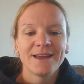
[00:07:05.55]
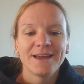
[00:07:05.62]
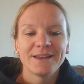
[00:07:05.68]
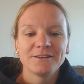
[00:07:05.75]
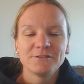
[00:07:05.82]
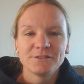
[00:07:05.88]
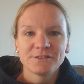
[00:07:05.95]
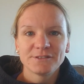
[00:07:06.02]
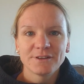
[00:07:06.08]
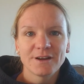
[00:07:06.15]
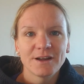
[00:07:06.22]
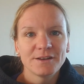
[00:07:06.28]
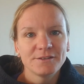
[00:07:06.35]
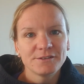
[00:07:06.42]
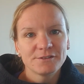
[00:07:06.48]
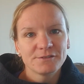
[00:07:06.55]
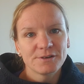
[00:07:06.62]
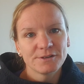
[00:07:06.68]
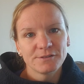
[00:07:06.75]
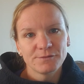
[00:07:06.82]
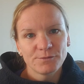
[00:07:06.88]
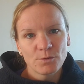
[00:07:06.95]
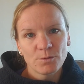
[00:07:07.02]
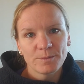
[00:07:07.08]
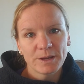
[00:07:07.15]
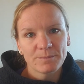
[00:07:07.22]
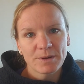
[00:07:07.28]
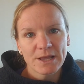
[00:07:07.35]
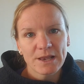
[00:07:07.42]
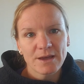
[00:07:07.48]
and to start
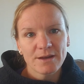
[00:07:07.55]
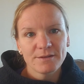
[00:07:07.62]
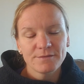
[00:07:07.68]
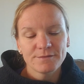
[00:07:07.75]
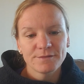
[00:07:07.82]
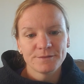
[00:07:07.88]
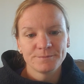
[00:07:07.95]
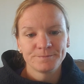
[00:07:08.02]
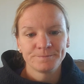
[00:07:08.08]
transforming my life.